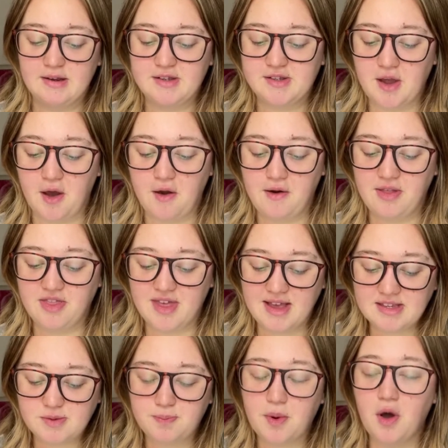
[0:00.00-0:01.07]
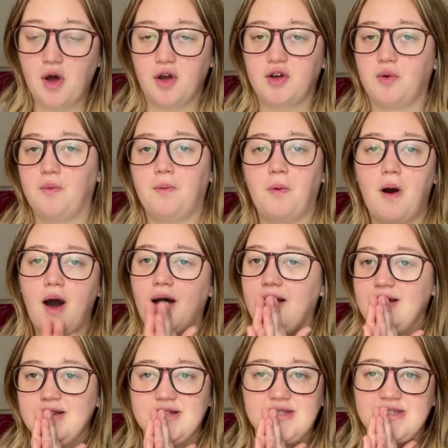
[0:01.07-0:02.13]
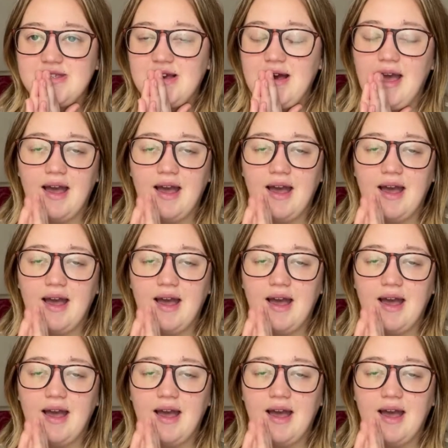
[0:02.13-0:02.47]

So this book was